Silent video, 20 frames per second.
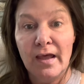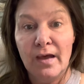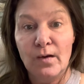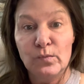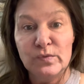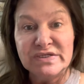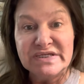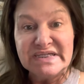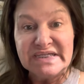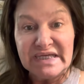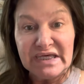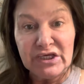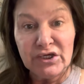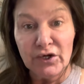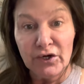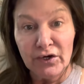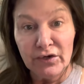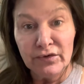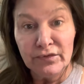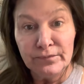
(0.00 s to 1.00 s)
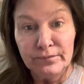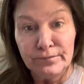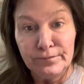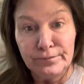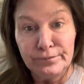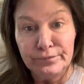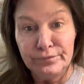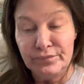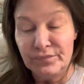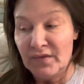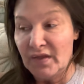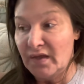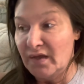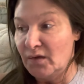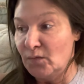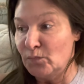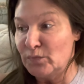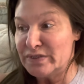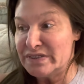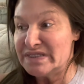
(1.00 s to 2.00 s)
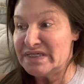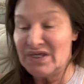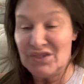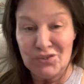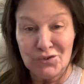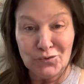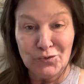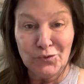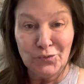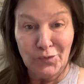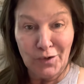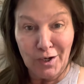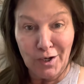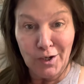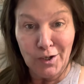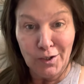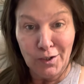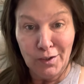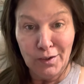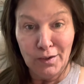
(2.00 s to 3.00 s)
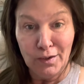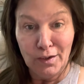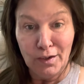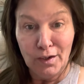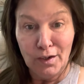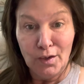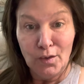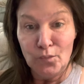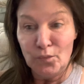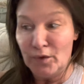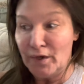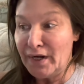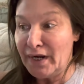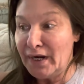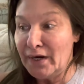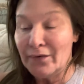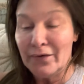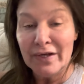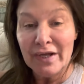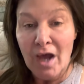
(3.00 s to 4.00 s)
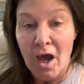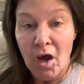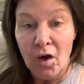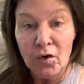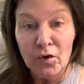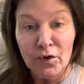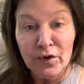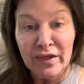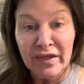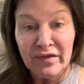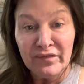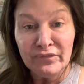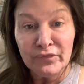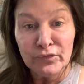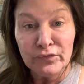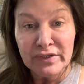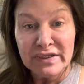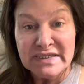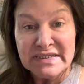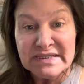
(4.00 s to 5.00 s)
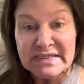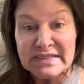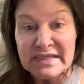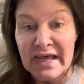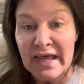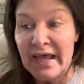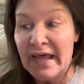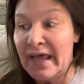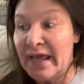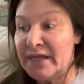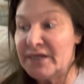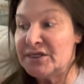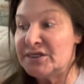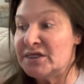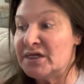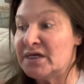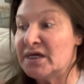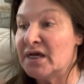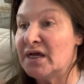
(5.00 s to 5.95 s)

We see her. We see through her. We're hearing all her evilness. And